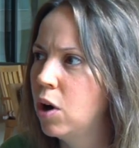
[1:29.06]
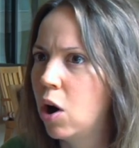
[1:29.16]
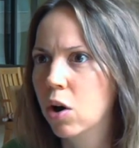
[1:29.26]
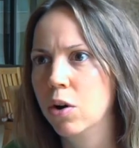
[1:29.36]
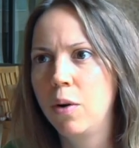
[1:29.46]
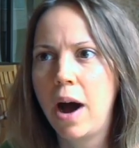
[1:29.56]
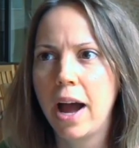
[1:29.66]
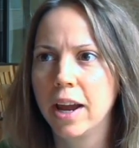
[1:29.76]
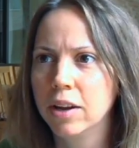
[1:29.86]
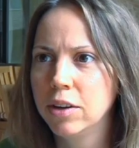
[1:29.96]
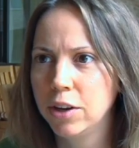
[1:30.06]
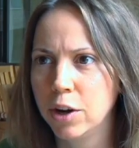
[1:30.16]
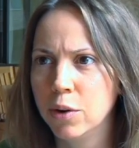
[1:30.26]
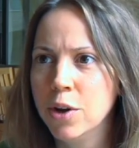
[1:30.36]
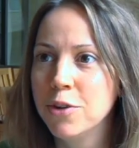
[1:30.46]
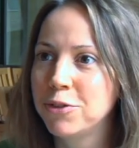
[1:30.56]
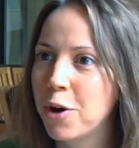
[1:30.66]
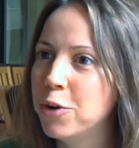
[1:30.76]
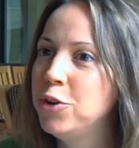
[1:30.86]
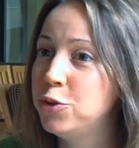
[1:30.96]
ROI,
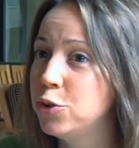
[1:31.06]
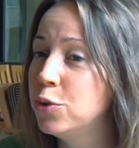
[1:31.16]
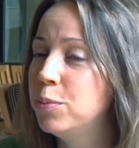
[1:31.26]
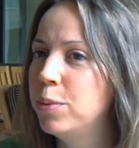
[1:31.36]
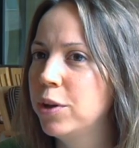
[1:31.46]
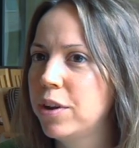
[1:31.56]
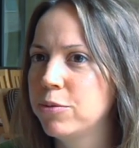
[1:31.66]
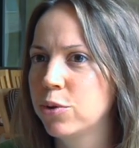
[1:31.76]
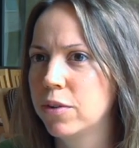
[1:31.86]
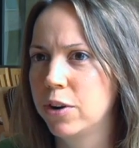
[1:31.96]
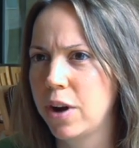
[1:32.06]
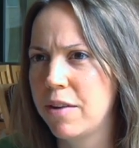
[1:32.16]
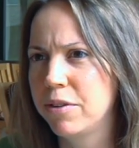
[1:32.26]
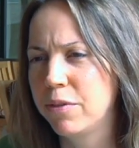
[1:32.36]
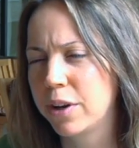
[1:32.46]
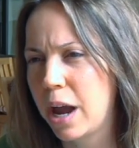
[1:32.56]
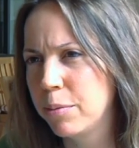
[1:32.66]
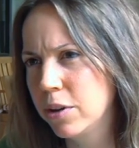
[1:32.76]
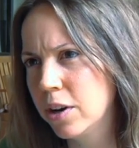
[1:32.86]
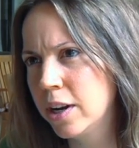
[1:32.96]
So you do build up sort of a graphic
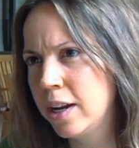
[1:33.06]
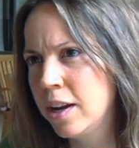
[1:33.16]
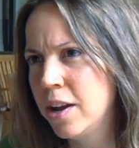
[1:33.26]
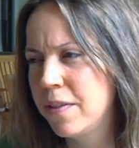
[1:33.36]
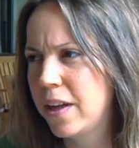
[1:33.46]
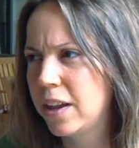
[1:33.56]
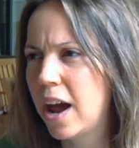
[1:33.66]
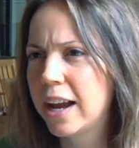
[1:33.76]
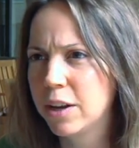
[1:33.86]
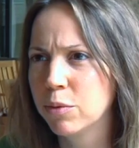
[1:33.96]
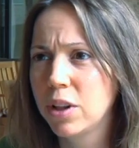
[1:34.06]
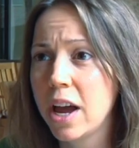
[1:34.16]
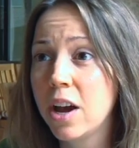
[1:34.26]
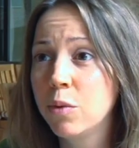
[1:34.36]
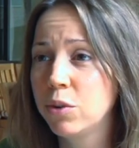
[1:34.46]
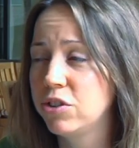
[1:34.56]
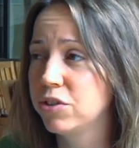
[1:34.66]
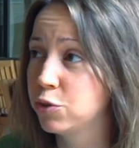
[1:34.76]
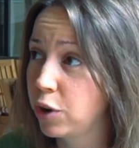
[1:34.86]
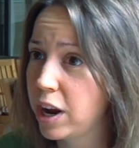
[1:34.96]
vocabulary that I can rely on, which
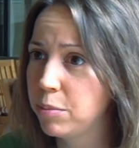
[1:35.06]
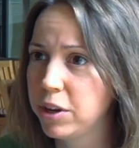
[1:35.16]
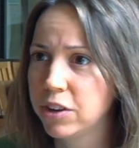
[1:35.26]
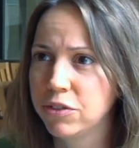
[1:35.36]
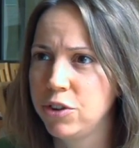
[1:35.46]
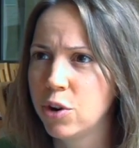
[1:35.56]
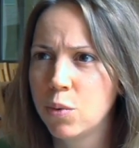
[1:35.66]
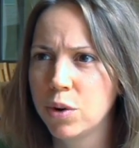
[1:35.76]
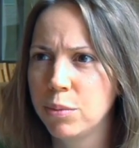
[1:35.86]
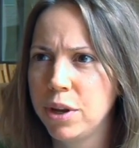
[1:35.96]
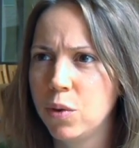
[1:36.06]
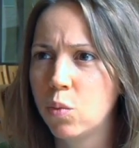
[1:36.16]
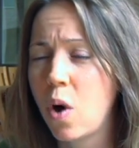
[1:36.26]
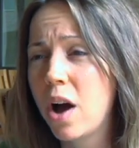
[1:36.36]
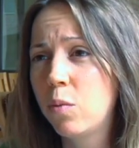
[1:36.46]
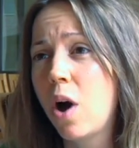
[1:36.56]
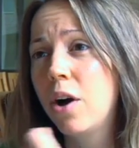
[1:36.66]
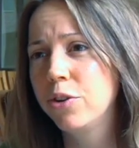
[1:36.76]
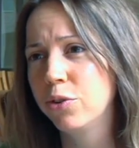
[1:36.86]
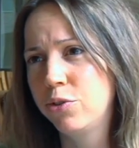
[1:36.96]
is great because you don't want to be,
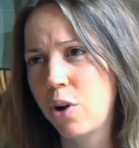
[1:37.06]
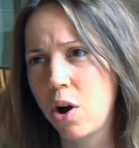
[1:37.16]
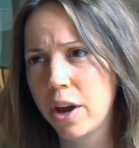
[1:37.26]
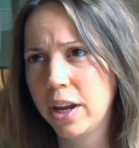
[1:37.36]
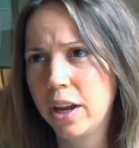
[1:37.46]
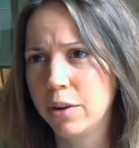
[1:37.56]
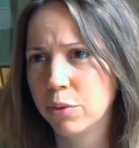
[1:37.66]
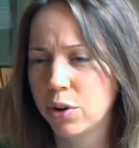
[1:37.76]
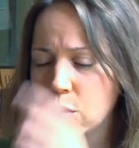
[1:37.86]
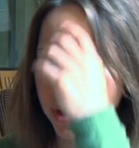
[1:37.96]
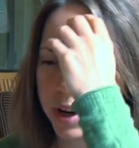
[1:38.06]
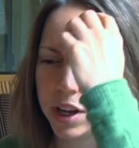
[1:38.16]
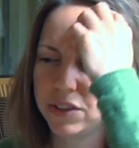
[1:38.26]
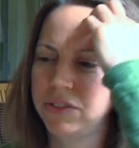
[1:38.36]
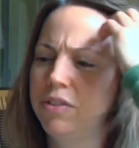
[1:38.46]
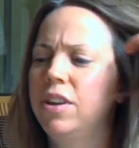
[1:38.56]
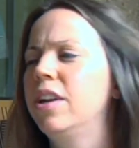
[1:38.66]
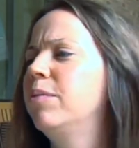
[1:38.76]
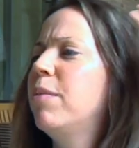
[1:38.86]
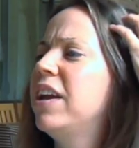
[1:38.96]
while you're drawing and recording,
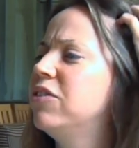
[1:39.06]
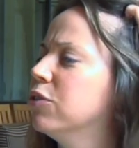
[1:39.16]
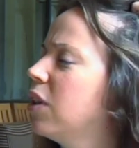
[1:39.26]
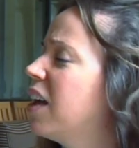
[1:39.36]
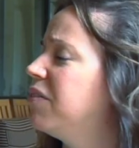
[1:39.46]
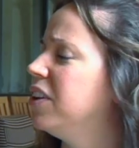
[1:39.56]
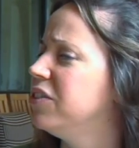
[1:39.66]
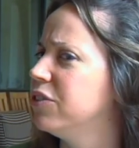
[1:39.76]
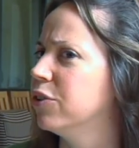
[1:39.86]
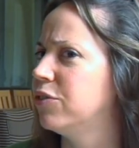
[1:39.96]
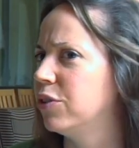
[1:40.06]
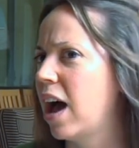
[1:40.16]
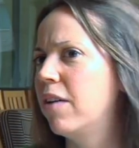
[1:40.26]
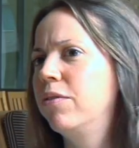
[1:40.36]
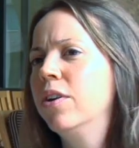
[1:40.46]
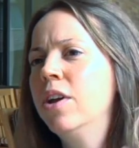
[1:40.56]
it makes your life easier to have